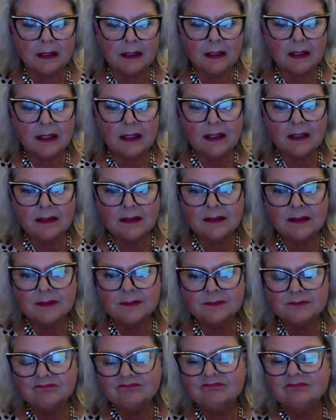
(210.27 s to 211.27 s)
and
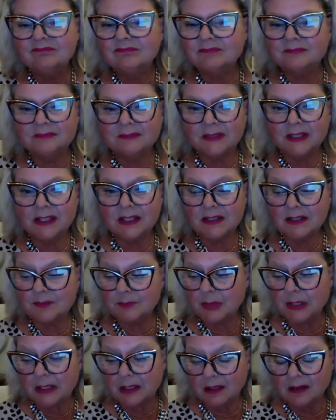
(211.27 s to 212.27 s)
it's
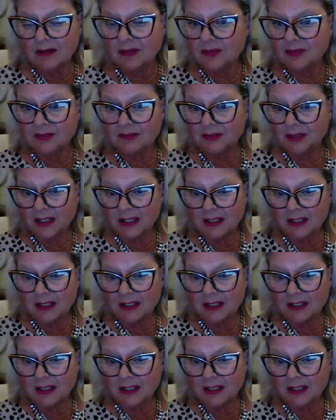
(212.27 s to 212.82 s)
because